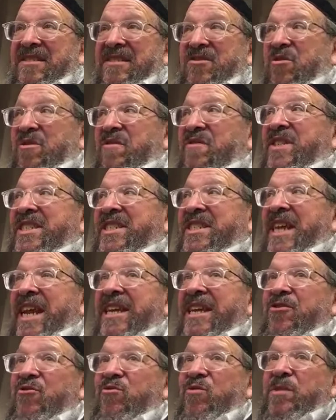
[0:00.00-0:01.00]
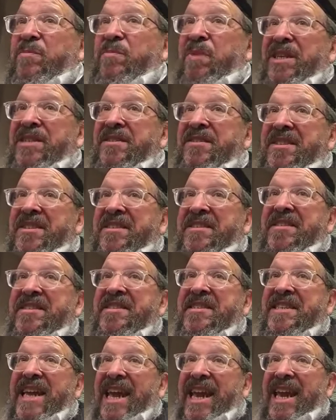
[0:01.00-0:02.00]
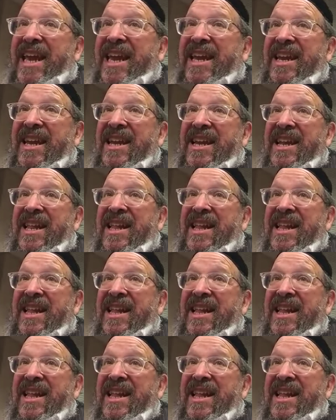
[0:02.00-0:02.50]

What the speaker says: sort of dangerous place to stay.